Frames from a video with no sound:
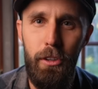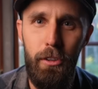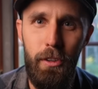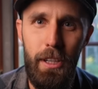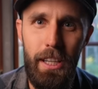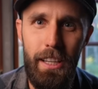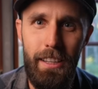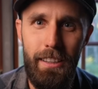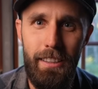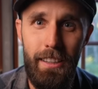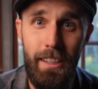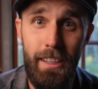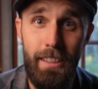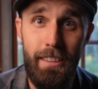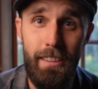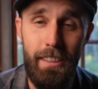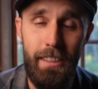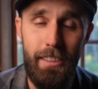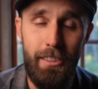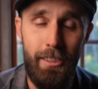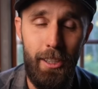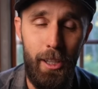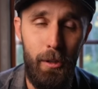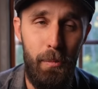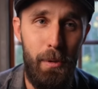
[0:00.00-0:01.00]
to the internet,
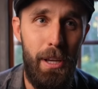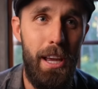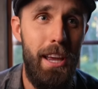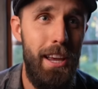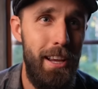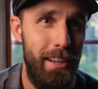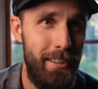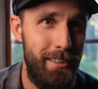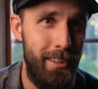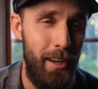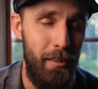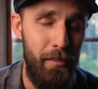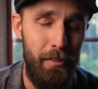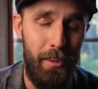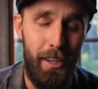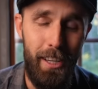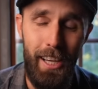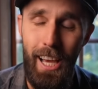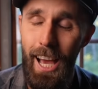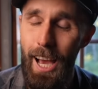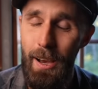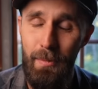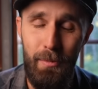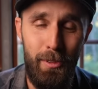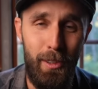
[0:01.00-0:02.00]
and it's gonna be something
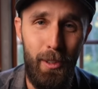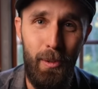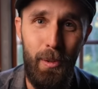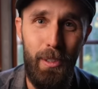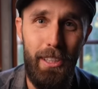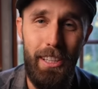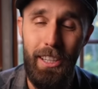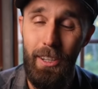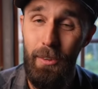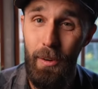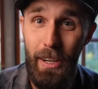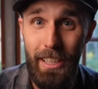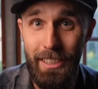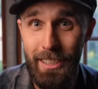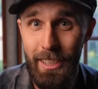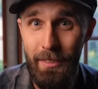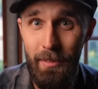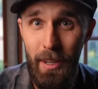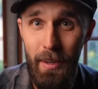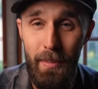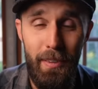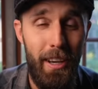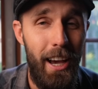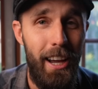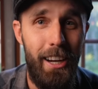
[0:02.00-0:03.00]
absolutely crazy
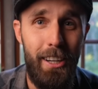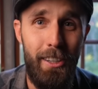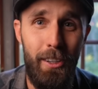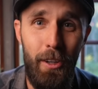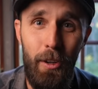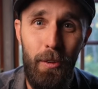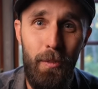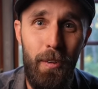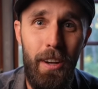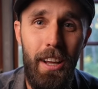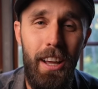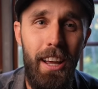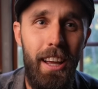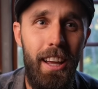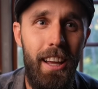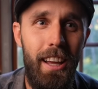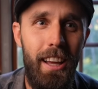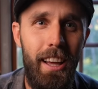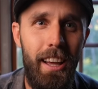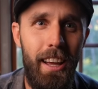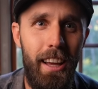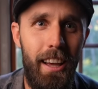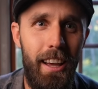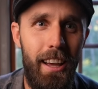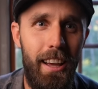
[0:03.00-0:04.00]
maybe, I don't know.
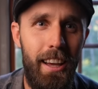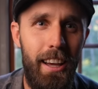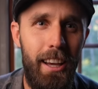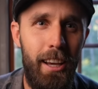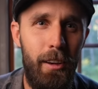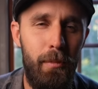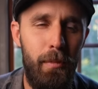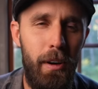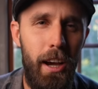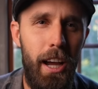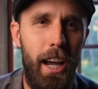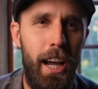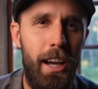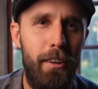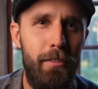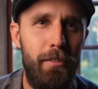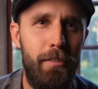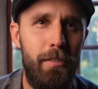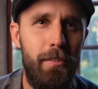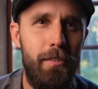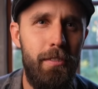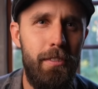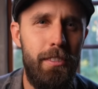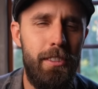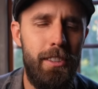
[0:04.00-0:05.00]
I
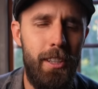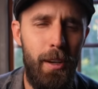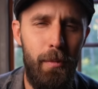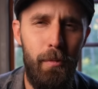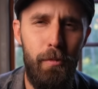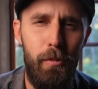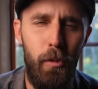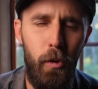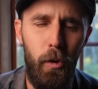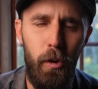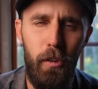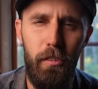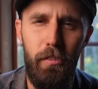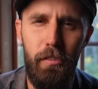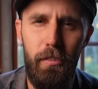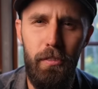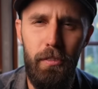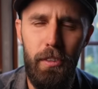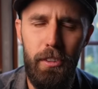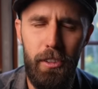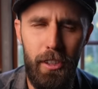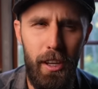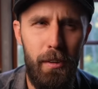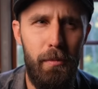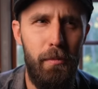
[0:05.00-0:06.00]
have some form
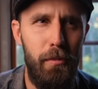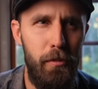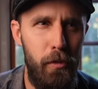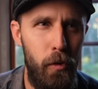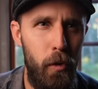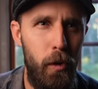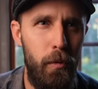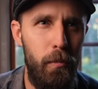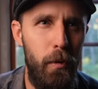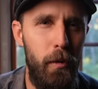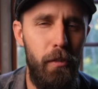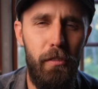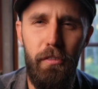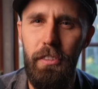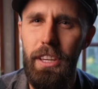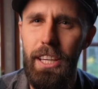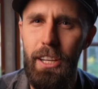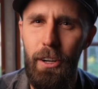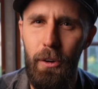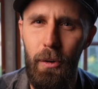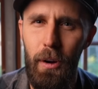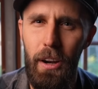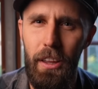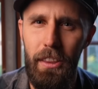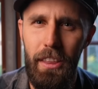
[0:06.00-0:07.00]
of
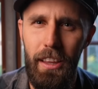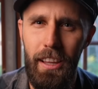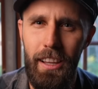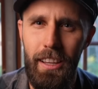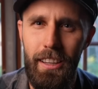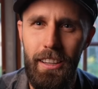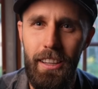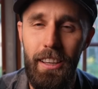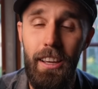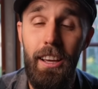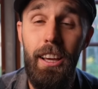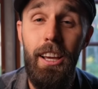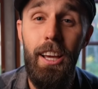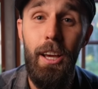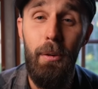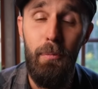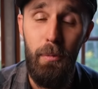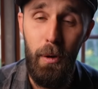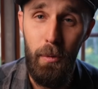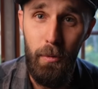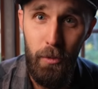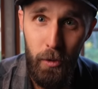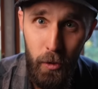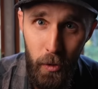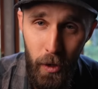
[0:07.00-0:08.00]
veto, I think,
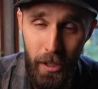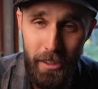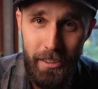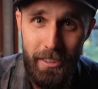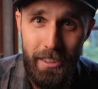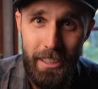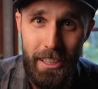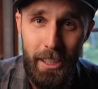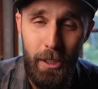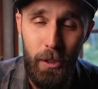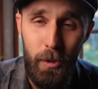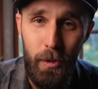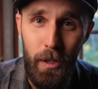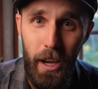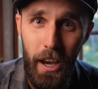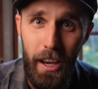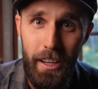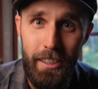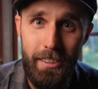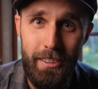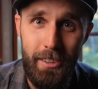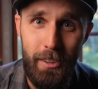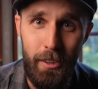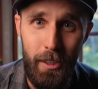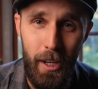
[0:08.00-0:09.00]
but I'm trusting you
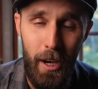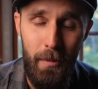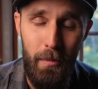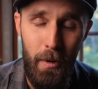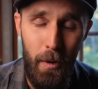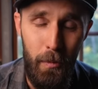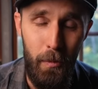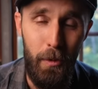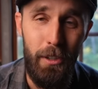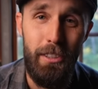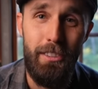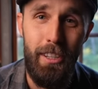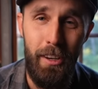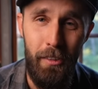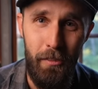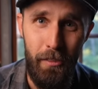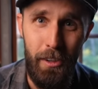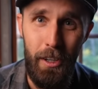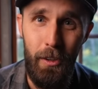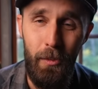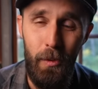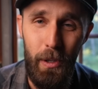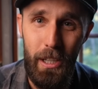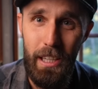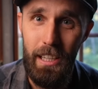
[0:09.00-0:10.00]
guys to come up with
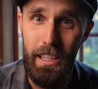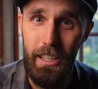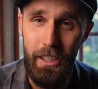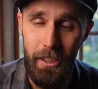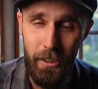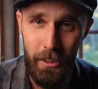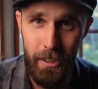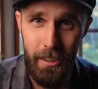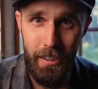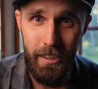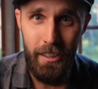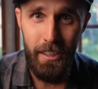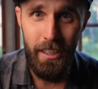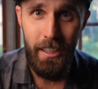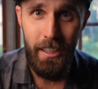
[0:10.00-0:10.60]
something really good.